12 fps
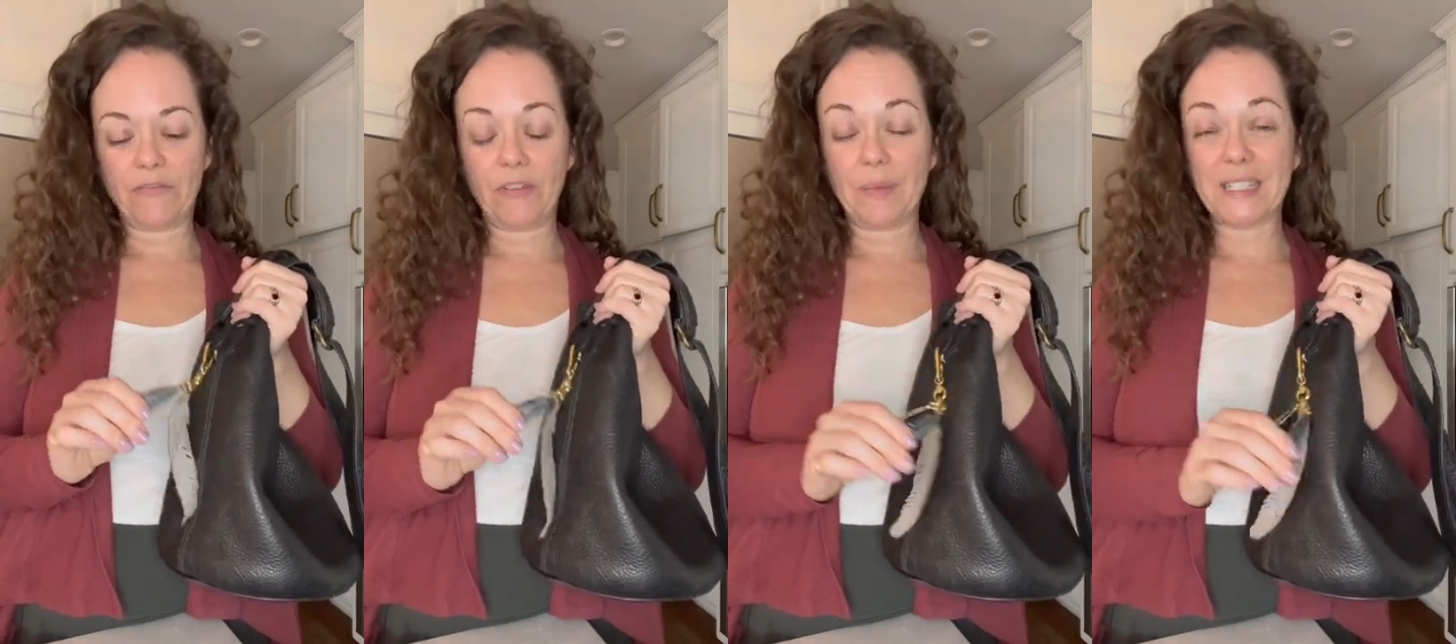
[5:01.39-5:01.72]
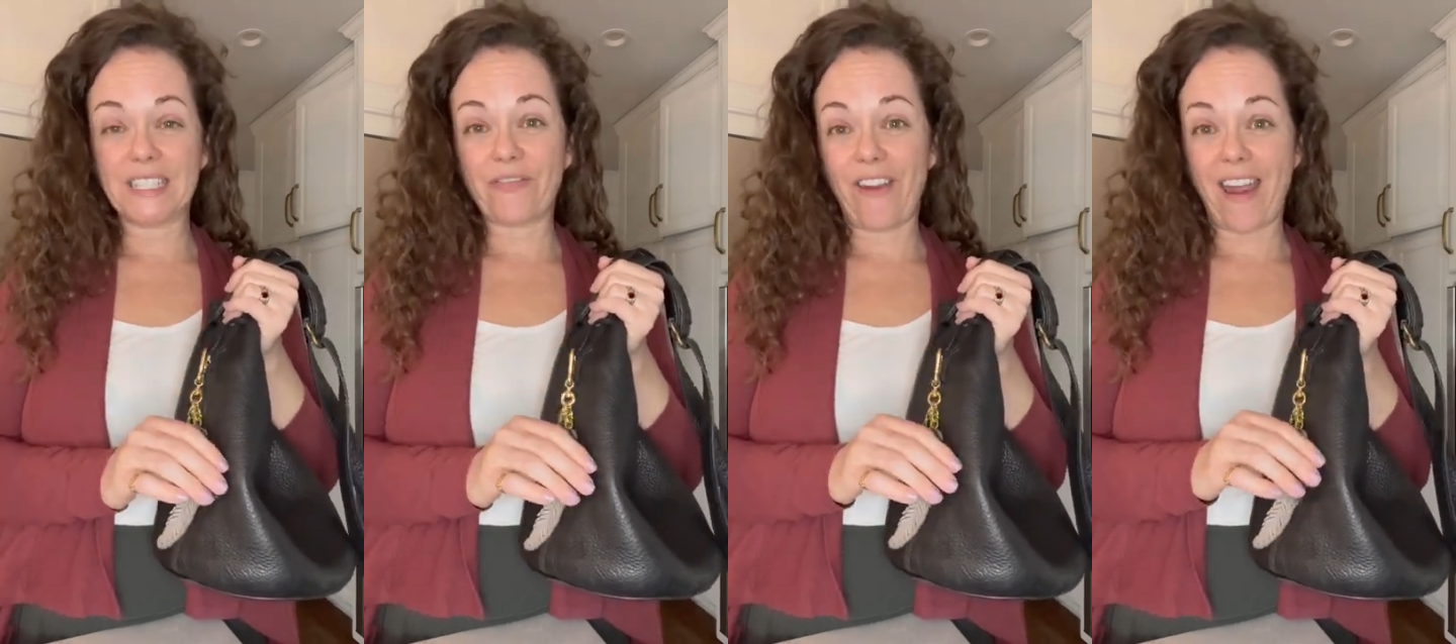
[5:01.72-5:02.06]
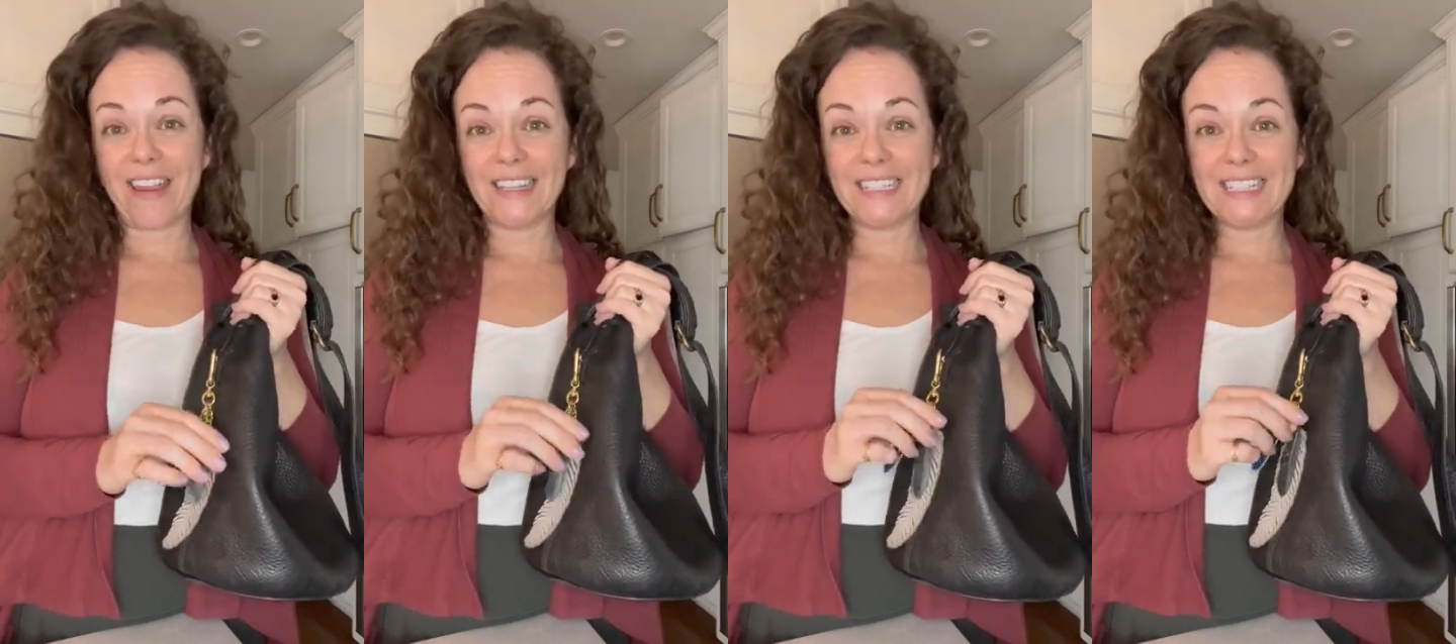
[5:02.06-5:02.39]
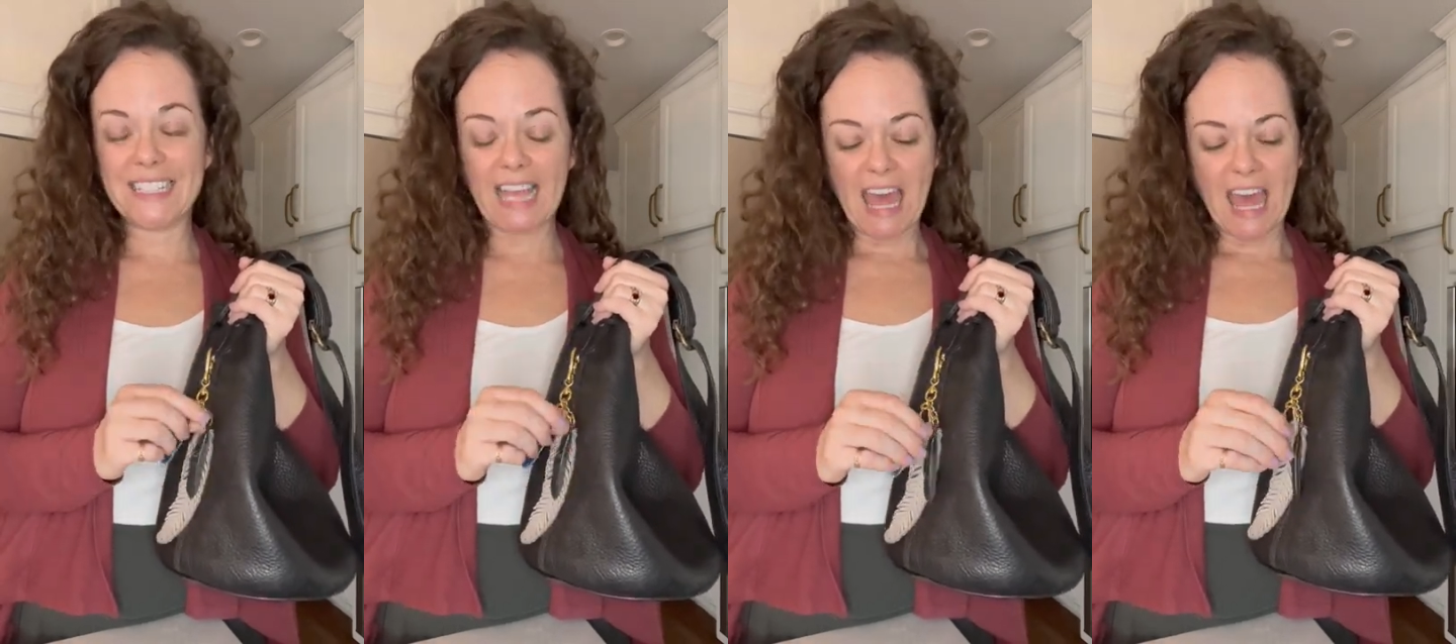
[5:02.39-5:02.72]
from his friends
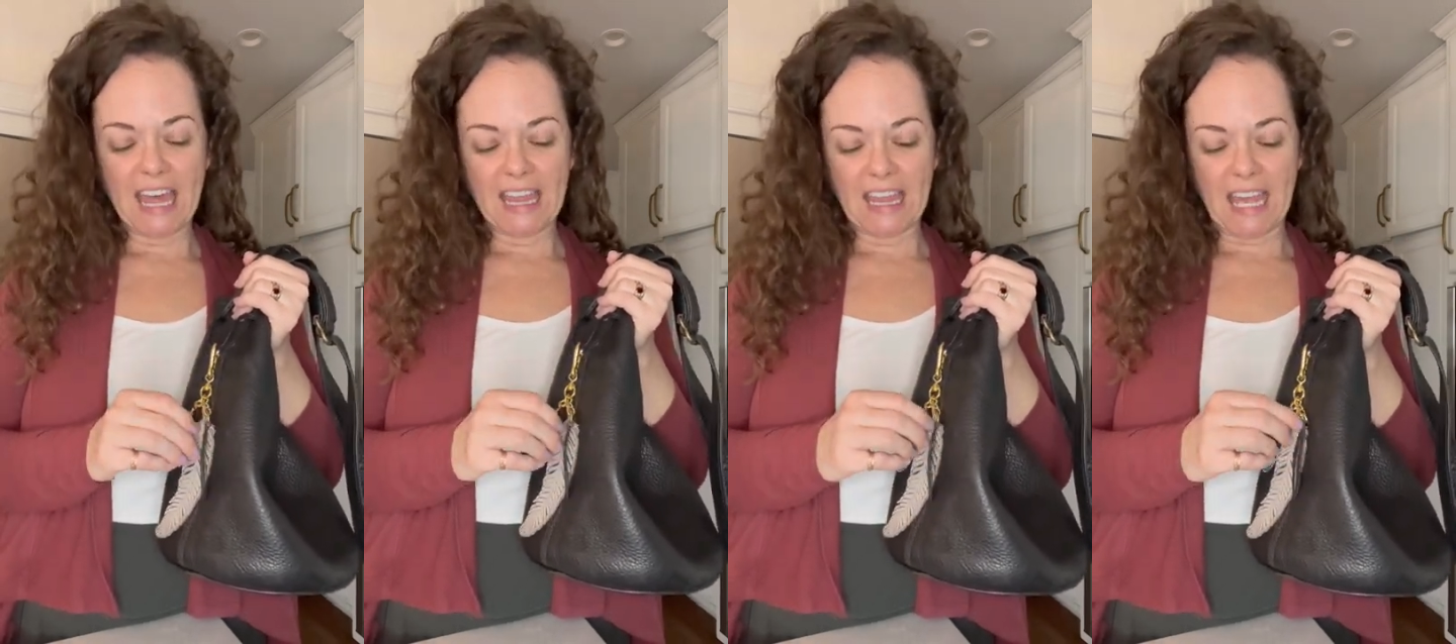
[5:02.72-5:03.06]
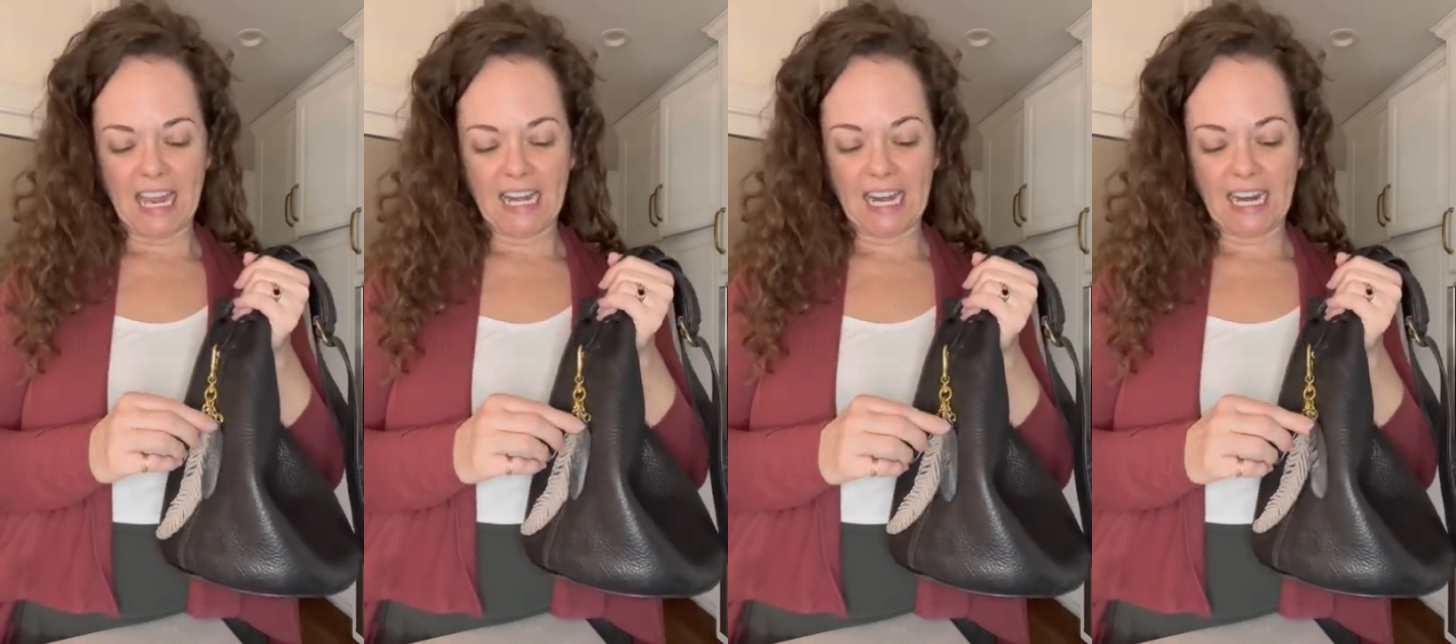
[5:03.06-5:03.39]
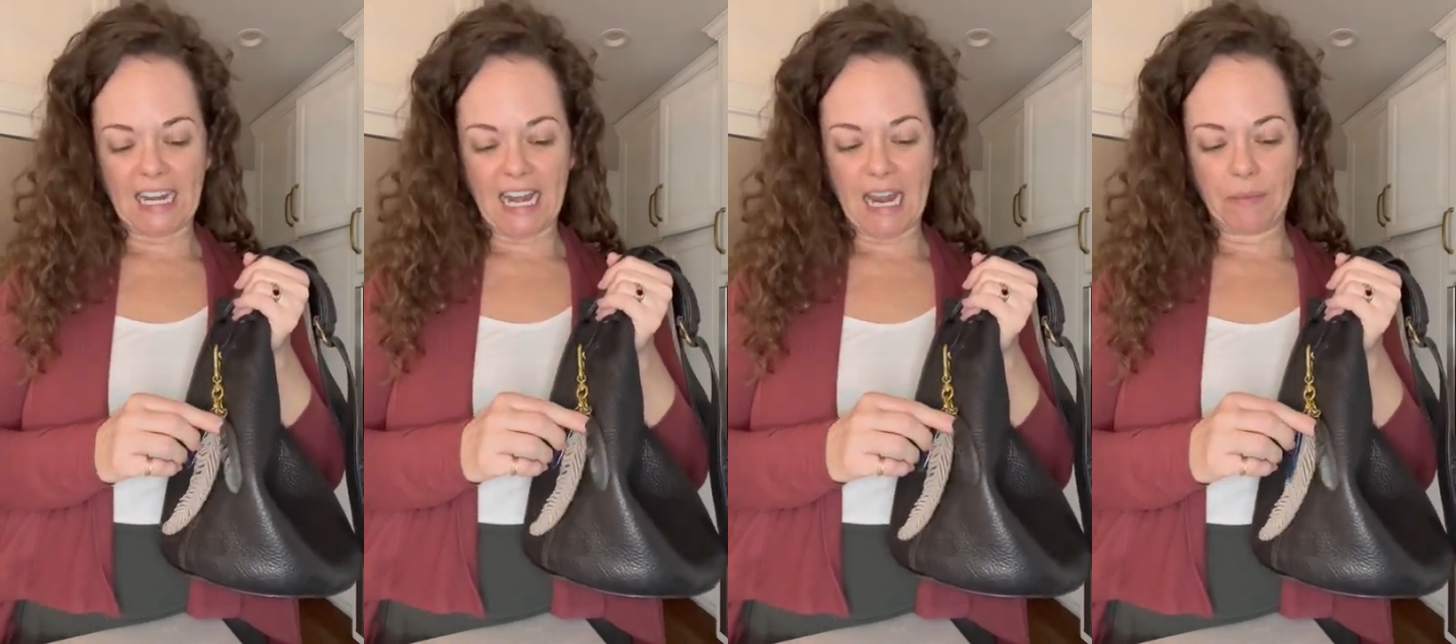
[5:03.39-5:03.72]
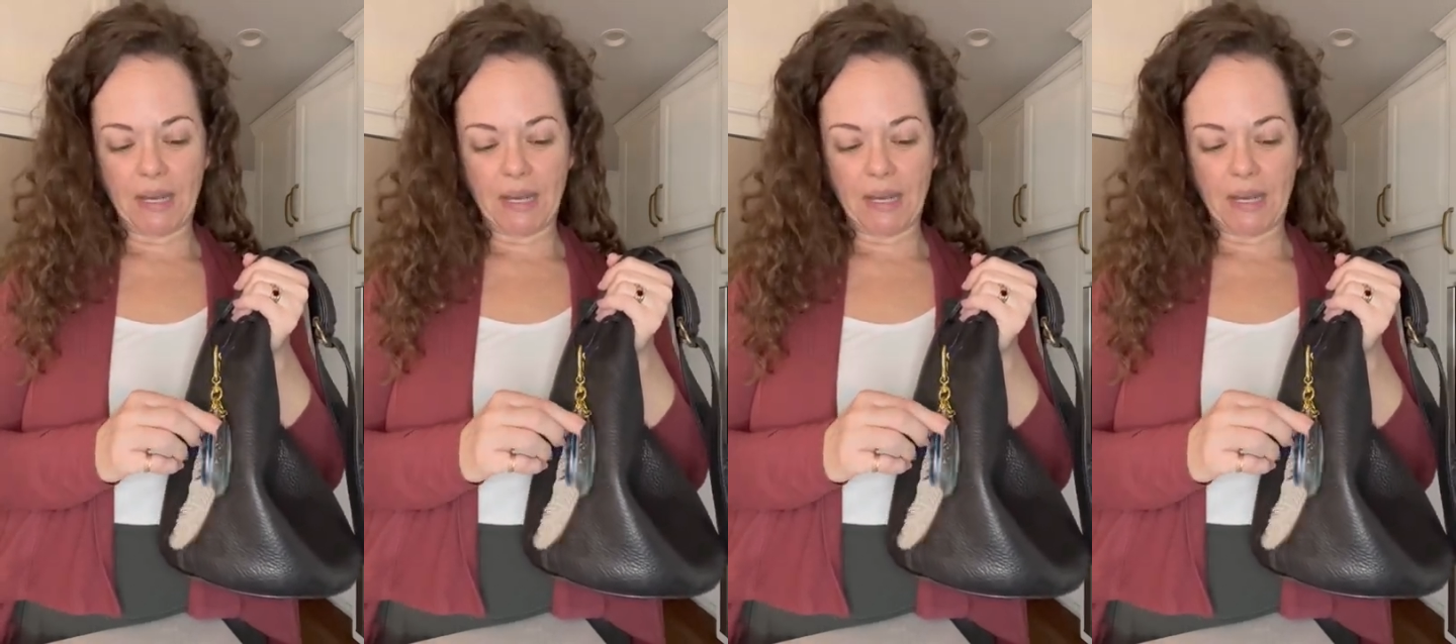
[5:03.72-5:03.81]
they nicknamed